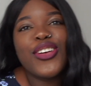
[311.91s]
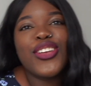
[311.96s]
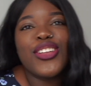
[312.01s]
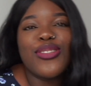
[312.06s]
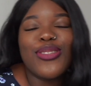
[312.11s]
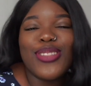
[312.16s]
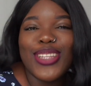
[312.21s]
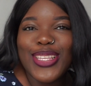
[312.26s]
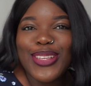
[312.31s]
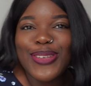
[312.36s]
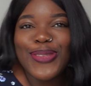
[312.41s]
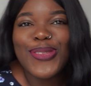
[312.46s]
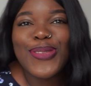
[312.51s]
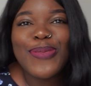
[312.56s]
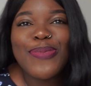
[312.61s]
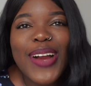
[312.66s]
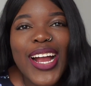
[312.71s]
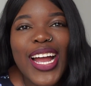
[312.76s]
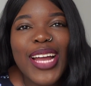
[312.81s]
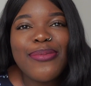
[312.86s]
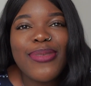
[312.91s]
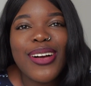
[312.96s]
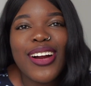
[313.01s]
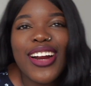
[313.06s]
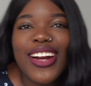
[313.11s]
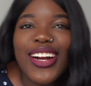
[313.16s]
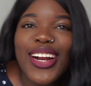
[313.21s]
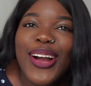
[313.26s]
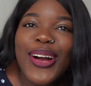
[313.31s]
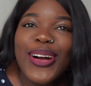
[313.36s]
you know let's go to
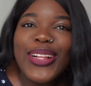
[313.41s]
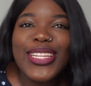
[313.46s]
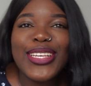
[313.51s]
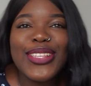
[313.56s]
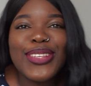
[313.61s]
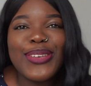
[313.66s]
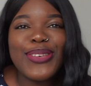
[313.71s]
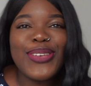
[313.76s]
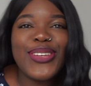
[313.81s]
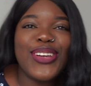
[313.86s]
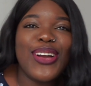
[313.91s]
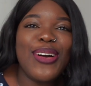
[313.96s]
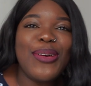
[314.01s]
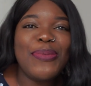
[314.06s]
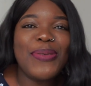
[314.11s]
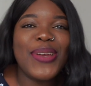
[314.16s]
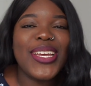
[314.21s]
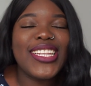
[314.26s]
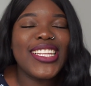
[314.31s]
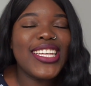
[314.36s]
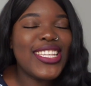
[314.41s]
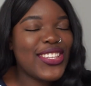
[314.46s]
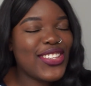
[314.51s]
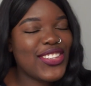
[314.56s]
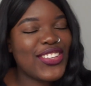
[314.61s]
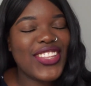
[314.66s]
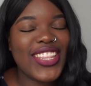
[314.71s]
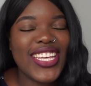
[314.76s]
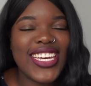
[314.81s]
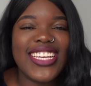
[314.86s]
Primark let's go shopping let's
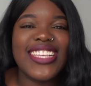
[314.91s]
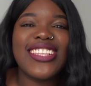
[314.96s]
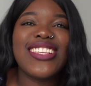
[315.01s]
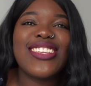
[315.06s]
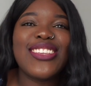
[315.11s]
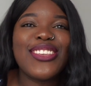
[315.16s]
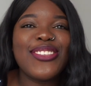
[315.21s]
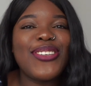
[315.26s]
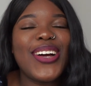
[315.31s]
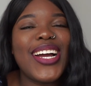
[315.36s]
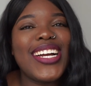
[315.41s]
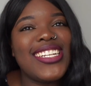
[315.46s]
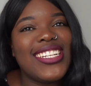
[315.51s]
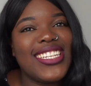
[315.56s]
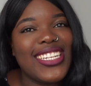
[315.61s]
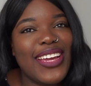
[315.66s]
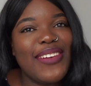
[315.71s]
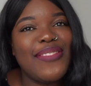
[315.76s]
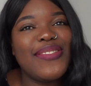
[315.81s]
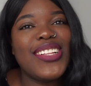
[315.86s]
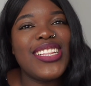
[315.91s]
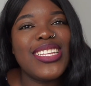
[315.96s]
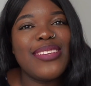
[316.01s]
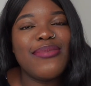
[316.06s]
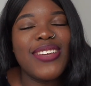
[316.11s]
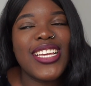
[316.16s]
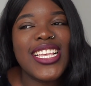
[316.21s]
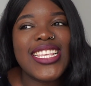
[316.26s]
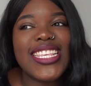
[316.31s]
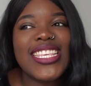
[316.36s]
do this so I definitely
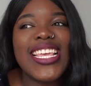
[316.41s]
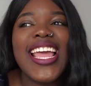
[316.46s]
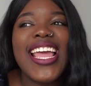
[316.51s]
miss